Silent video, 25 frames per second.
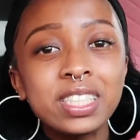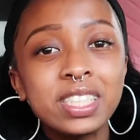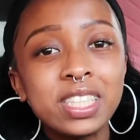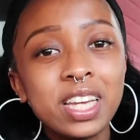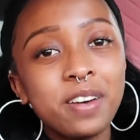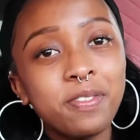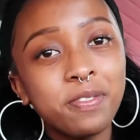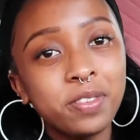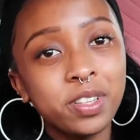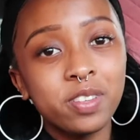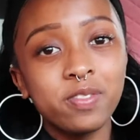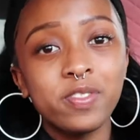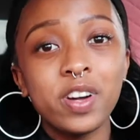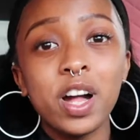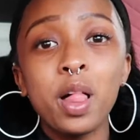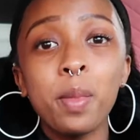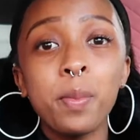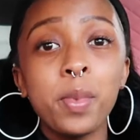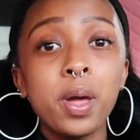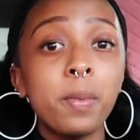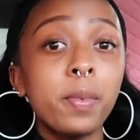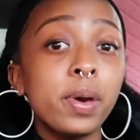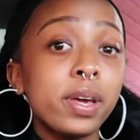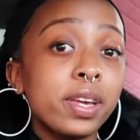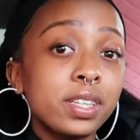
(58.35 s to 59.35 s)
Definitely follow
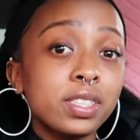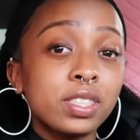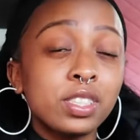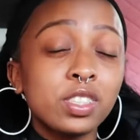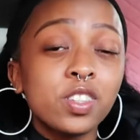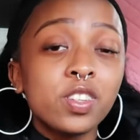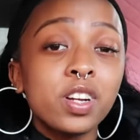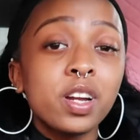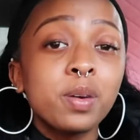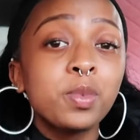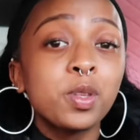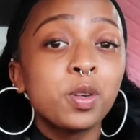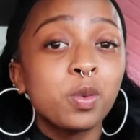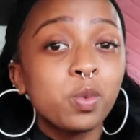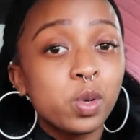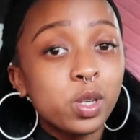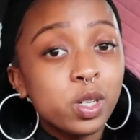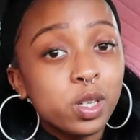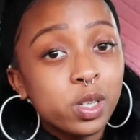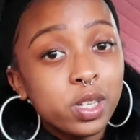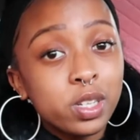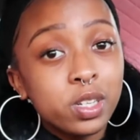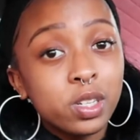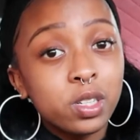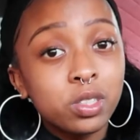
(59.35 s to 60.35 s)
me on my Instagram,
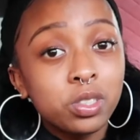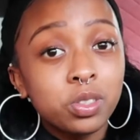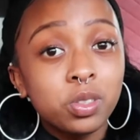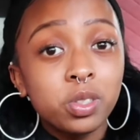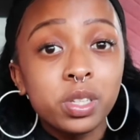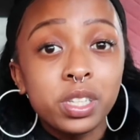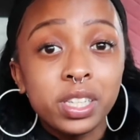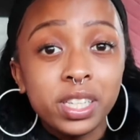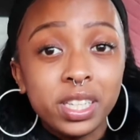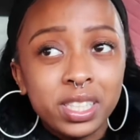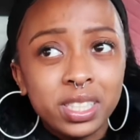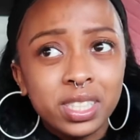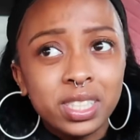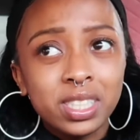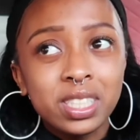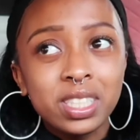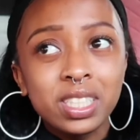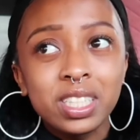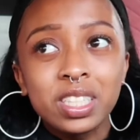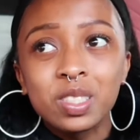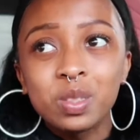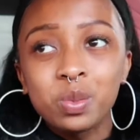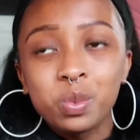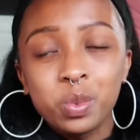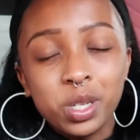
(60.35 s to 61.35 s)
@thereal_It's
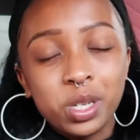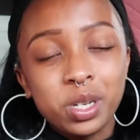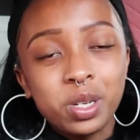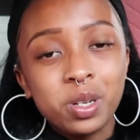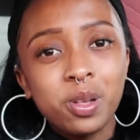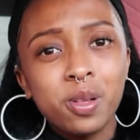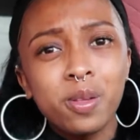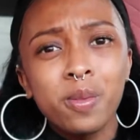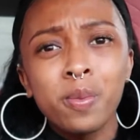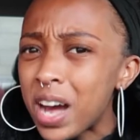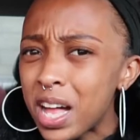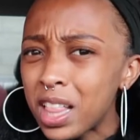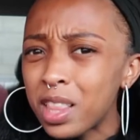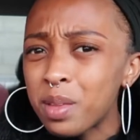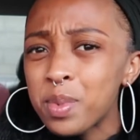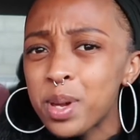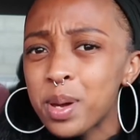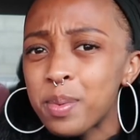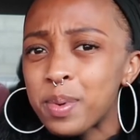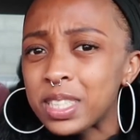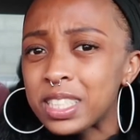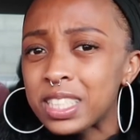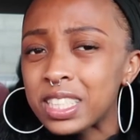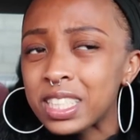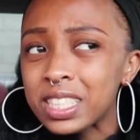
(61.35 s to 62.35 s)
Tania's World. Follow me
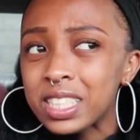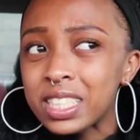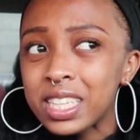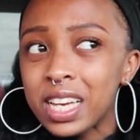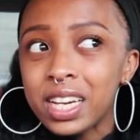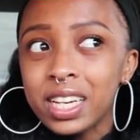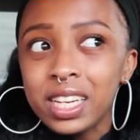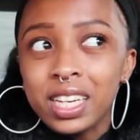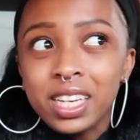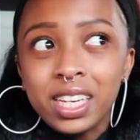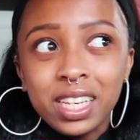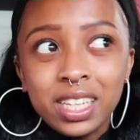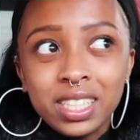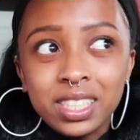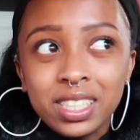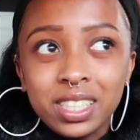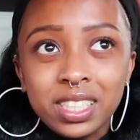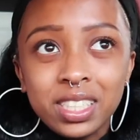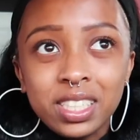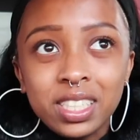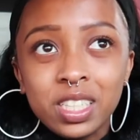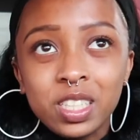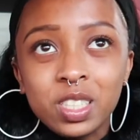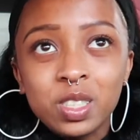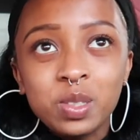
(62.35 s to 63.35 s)
on my TikTok, It's
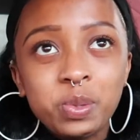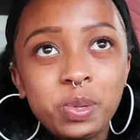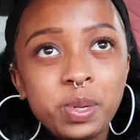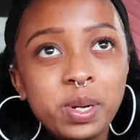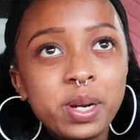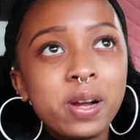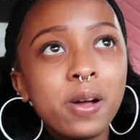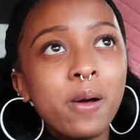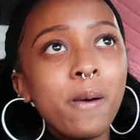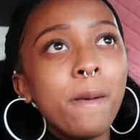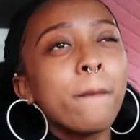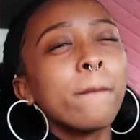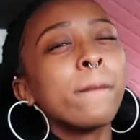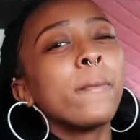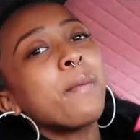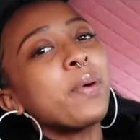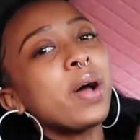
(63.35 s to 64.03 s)
Tania's World. I